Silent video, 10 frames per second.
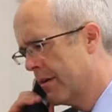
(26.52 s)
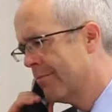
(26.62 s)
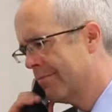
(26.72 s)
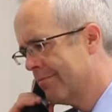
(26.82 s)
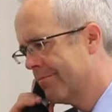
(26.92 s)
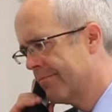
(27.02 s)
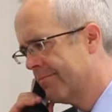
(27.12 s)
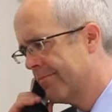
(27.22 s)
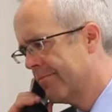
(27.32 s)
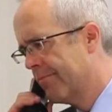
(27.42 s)
meet
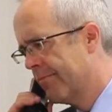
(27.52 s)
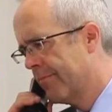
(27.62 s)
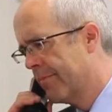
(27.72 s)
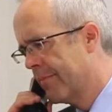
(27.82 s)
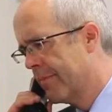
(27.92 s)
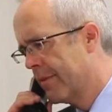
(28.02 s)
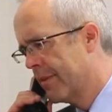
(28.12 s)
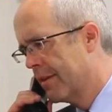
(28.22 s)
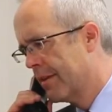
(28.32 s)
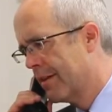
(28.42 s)
certain requirements from their
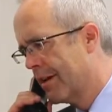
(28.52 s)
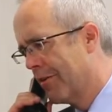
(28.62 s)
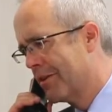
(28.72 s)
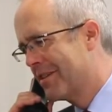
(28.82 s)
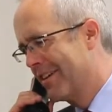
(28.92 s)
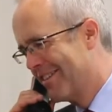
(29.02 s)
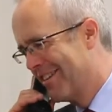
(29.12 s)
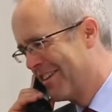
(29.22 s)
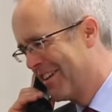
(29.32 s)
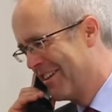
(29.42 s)
regulator
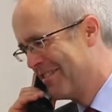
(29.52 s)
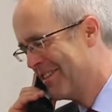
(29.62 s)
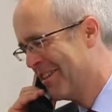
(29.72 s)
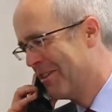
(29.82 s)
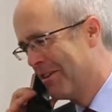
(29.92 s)
or funder.